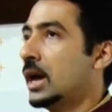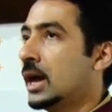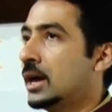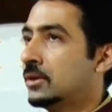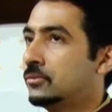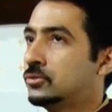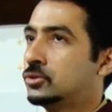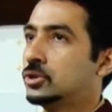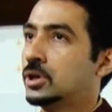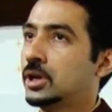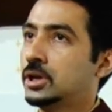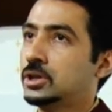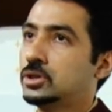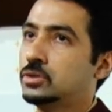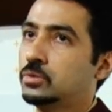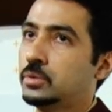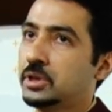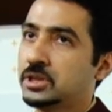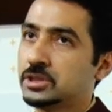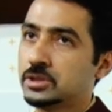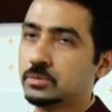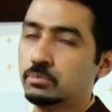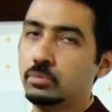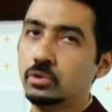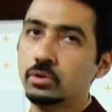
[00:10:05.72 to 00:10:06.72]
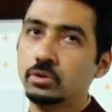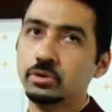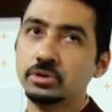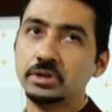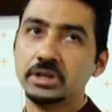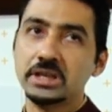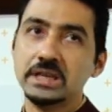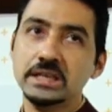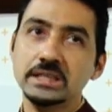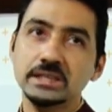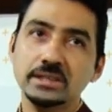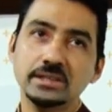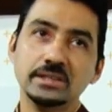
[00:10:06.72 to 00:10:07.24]
have tried to explore
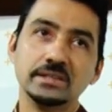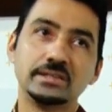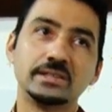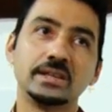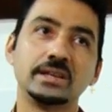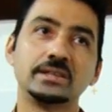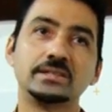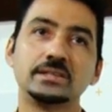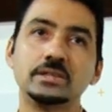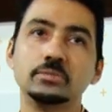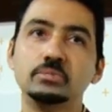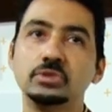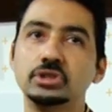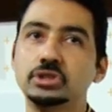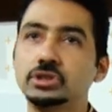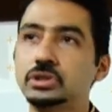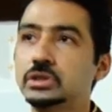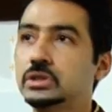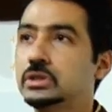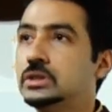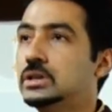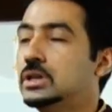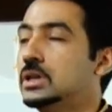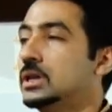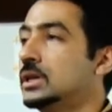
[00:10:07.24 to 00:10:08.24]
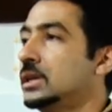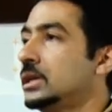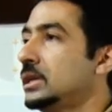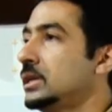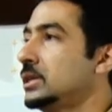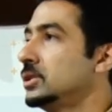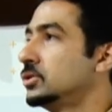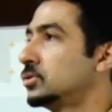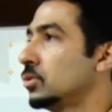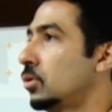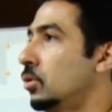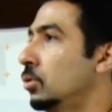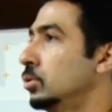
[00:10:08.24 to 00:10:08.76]
in this exhibition
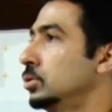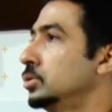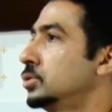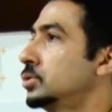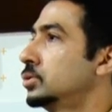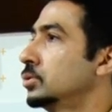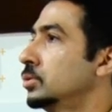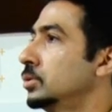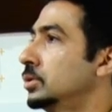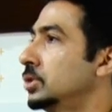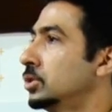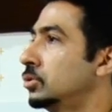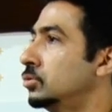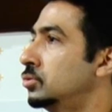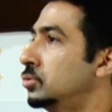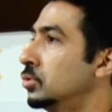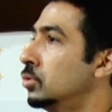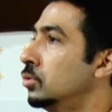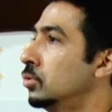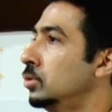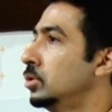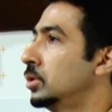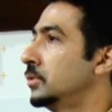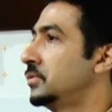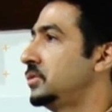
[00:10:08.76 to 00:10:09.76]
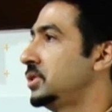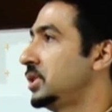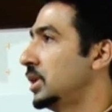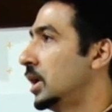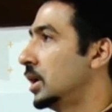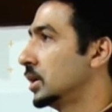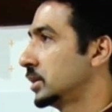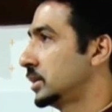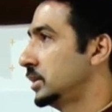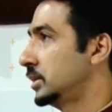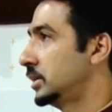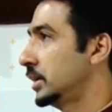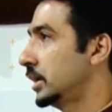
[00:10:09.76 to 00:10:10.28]
is also the role of the
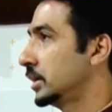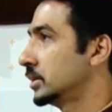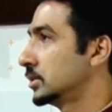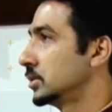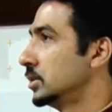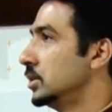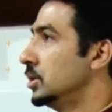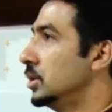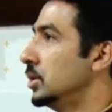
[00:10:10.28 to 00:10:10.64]
architect.